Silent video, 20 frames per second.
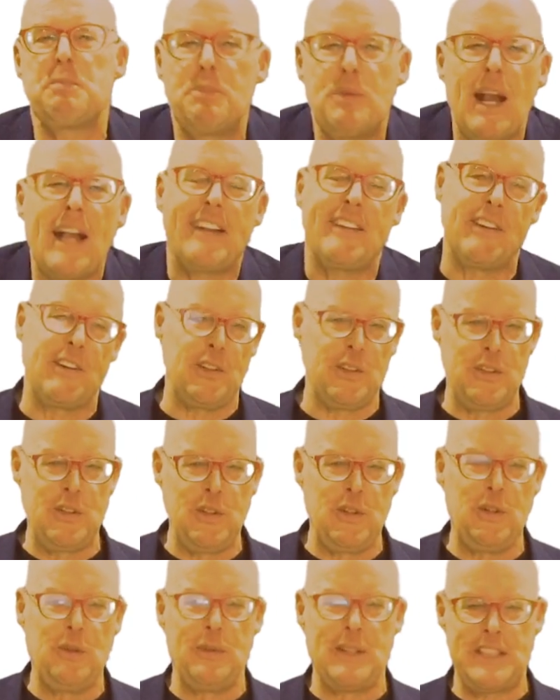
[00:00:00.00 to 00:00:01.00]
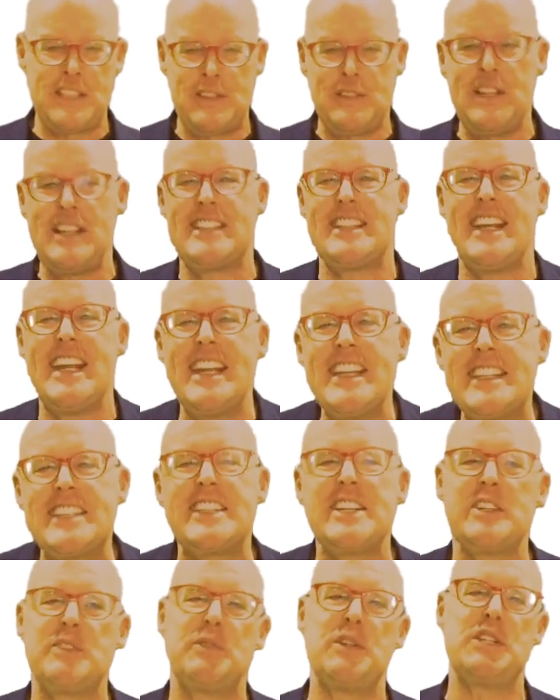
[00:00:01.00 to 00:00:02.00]
a practical tool which creates
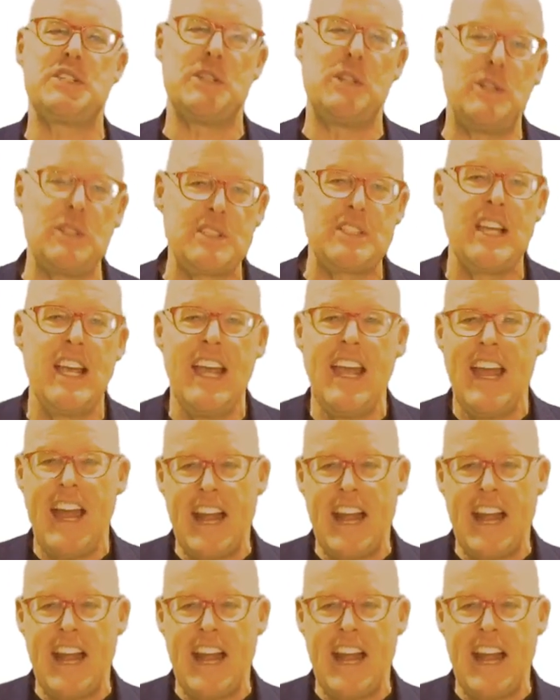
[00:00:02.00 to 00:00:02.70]
instant results